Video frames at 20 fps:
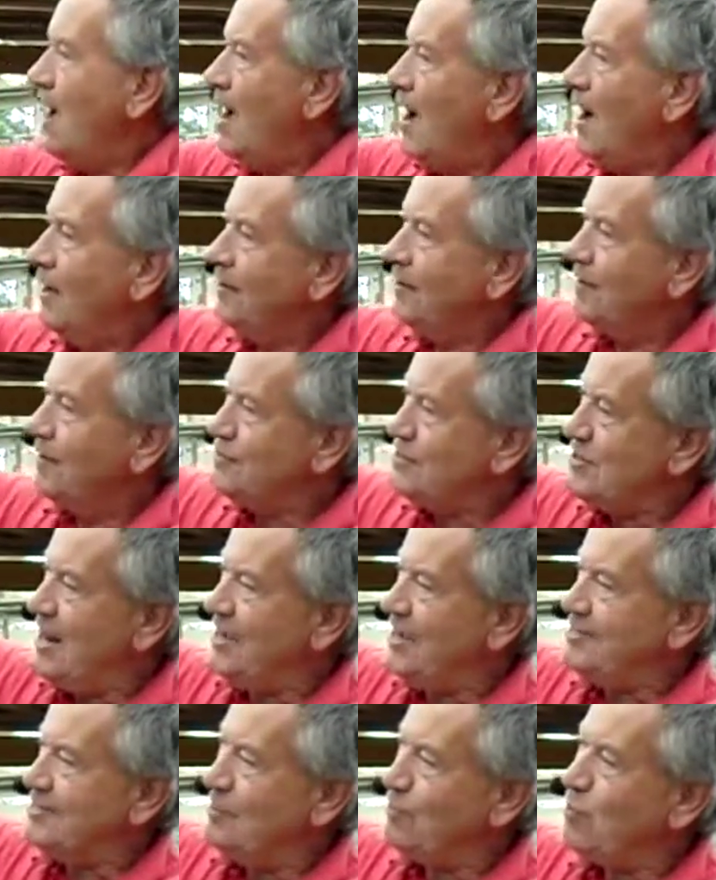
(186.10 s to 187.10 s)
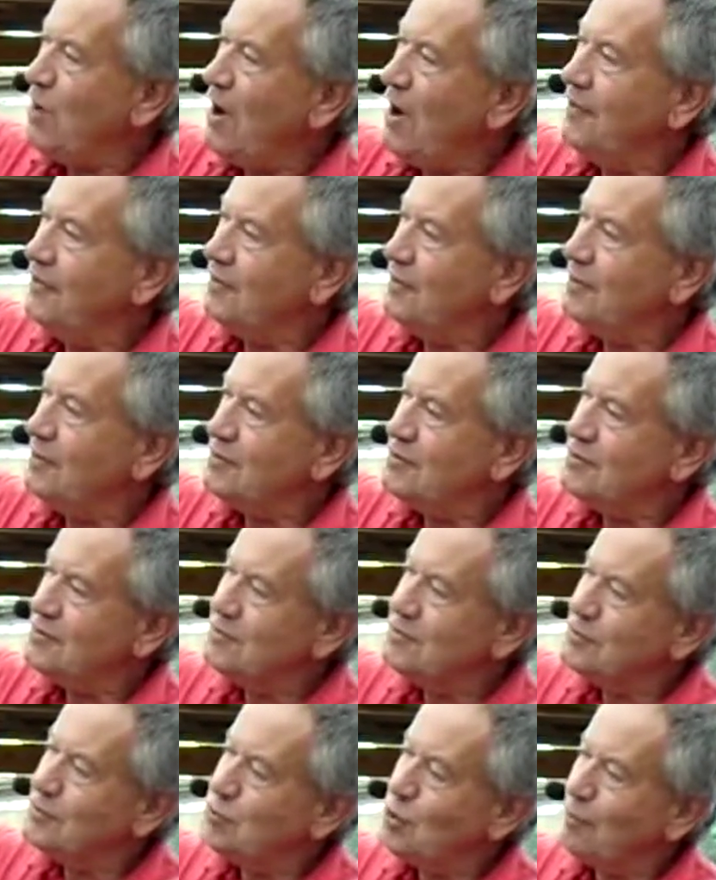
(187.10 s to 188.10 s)
And I've selected one,
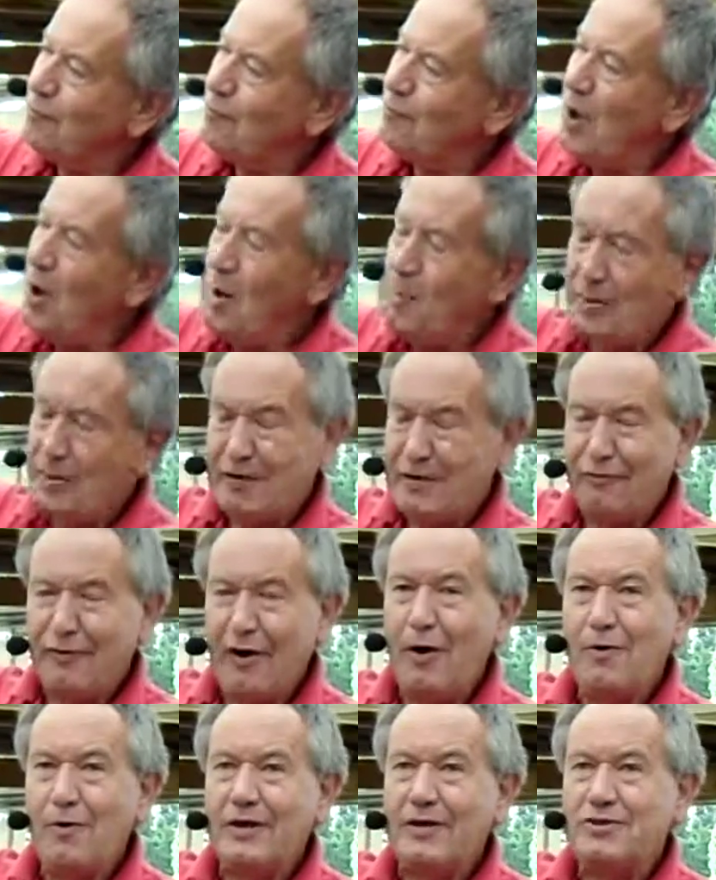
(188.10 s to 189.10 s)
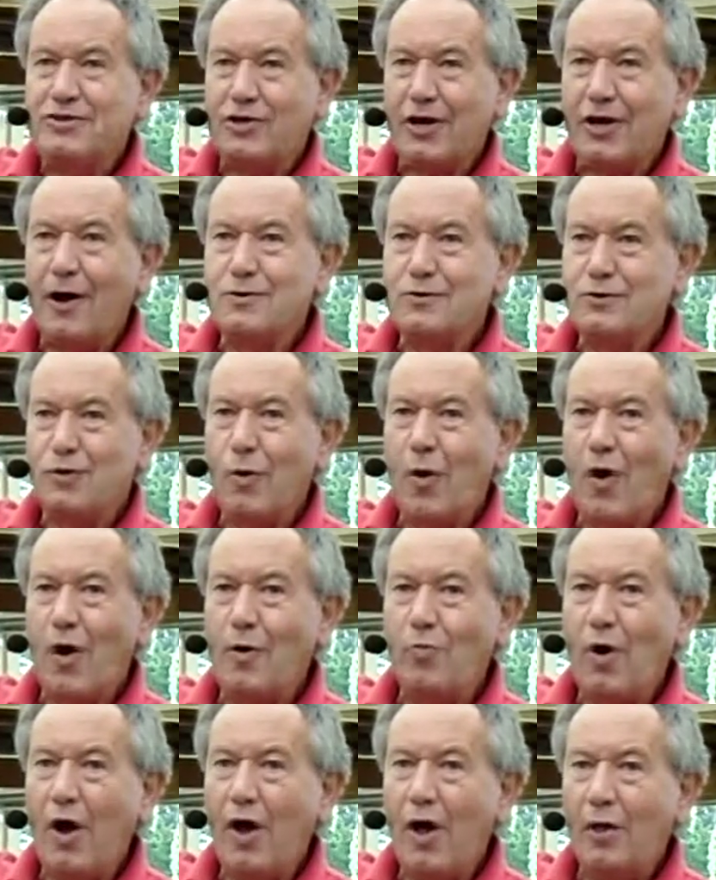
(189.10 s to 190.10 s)
sort of purpley foliage, goes quite
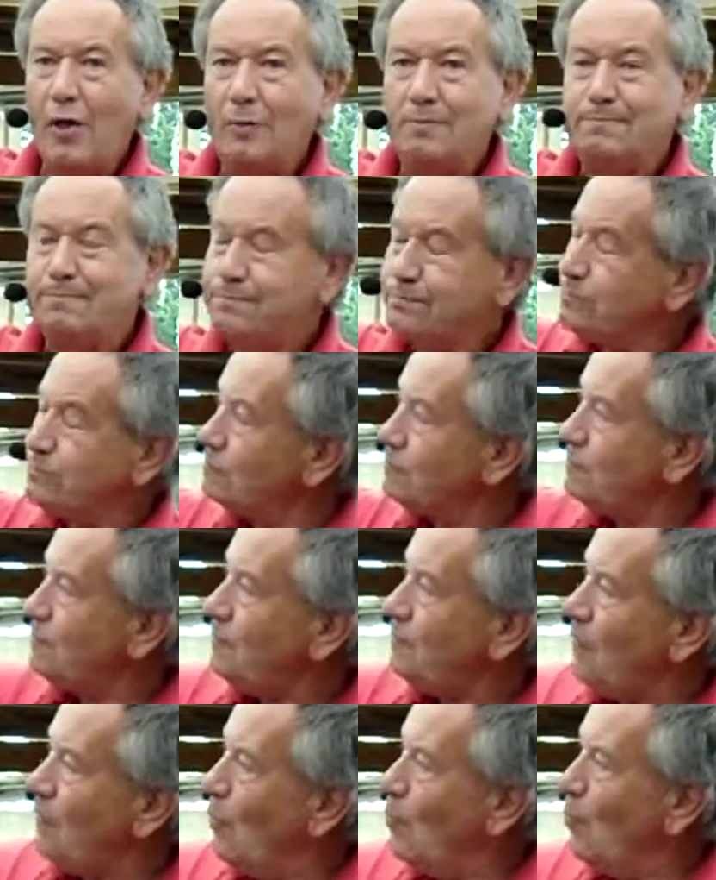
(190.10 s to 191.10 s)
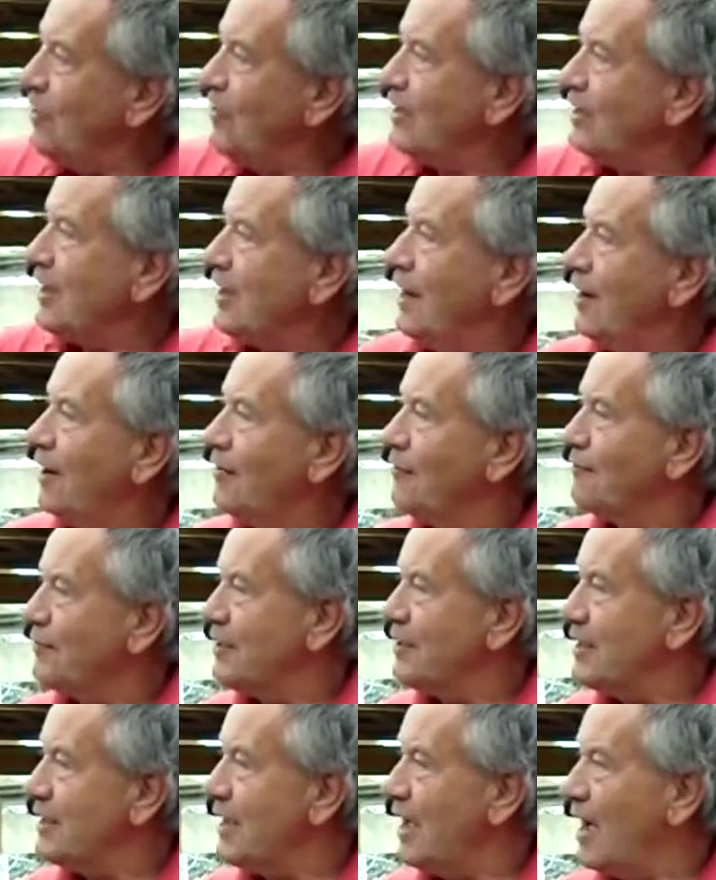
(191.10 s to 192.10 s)
well with the colour of
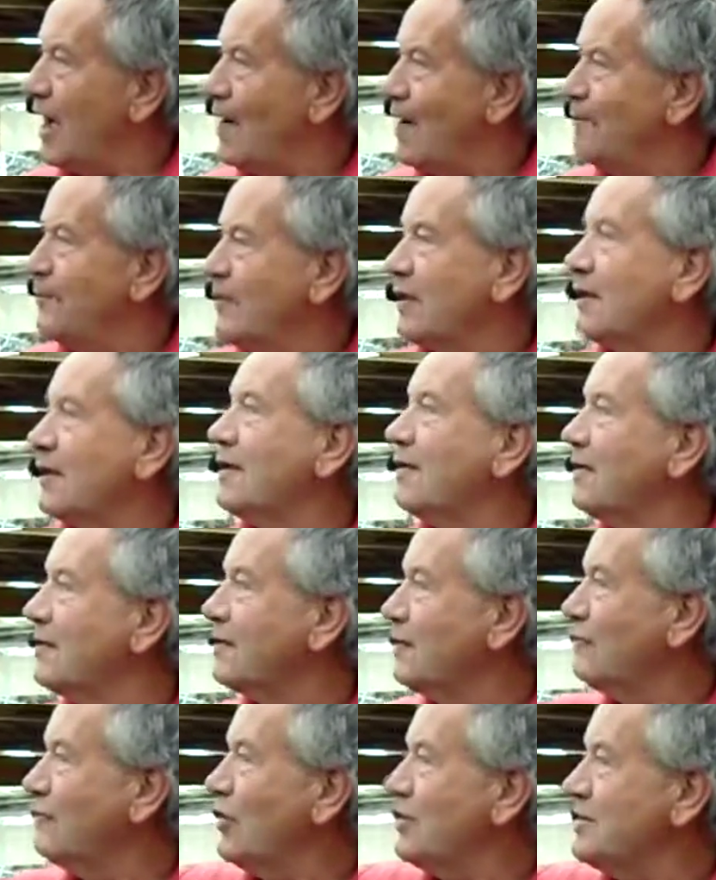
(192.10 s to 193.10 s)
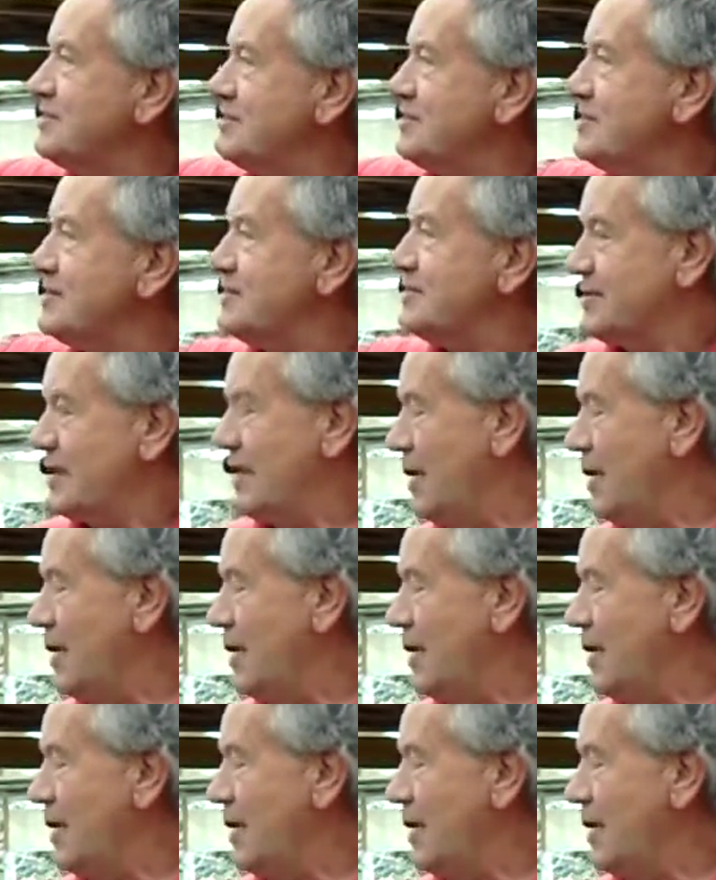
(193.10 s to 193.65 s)
the vitis.